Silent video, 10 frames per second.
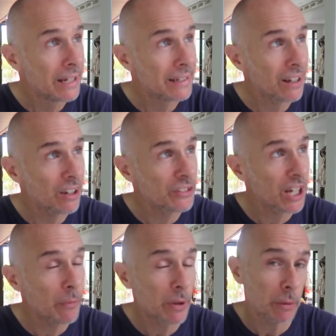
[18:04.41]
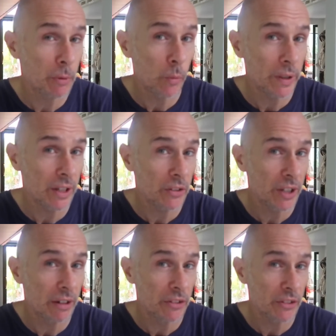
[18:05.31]
In hindsight, we could have put windows
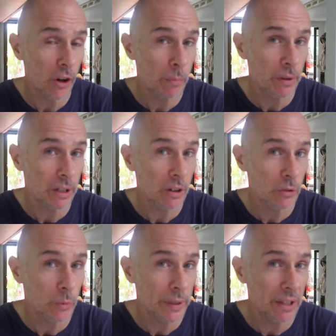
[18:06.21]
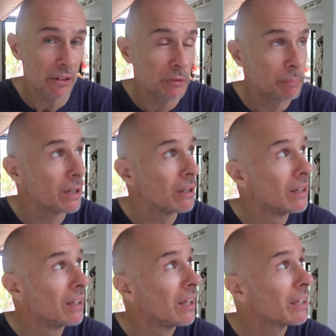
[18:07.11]
there and just open and close windows, but
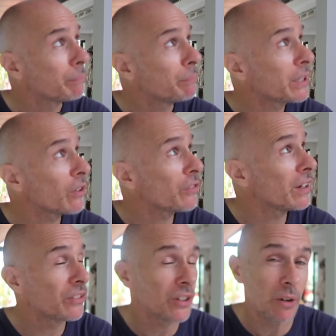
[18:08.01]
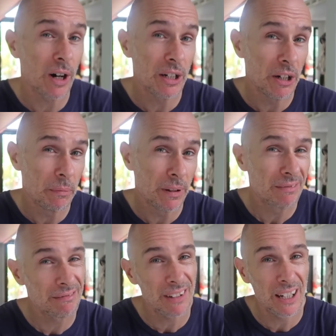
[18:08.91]
because they're so high up,
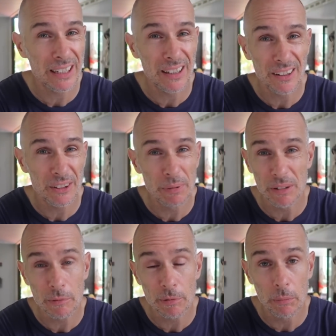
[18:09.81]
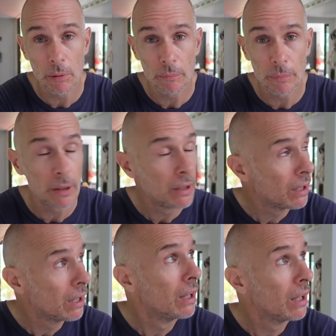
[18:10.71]
again, that's a bit of a problem. But
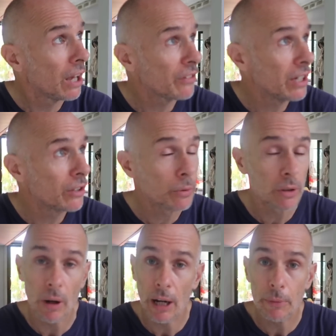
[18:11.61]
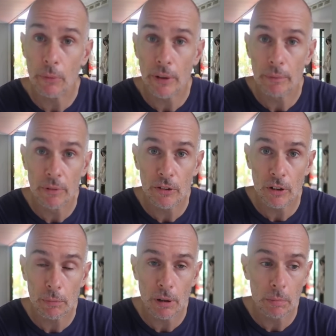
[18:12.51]
as it is, we're quite happy with it. It's
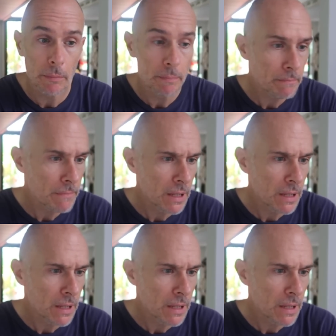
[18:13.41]
not a problem.